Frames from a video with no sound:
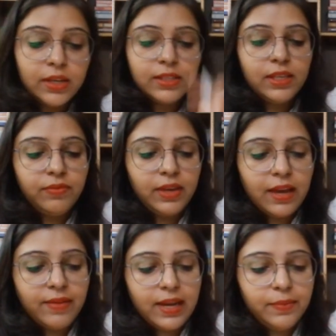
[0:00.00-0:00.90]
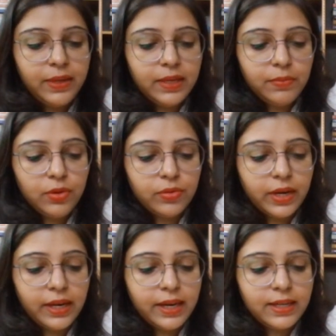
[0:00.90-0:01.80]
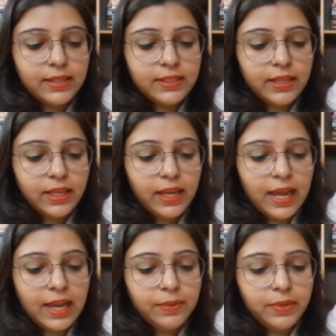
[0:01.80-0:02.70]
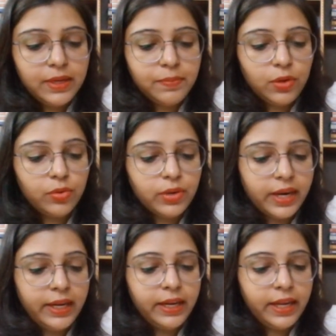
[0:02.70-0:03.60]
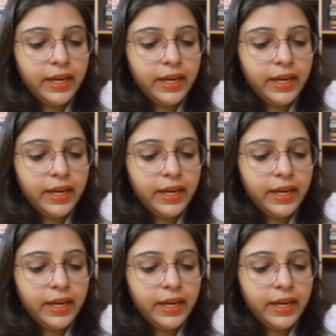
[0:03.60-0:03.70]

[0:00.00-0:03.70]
See, we have aluminium chloride and it's a key aluminium chloride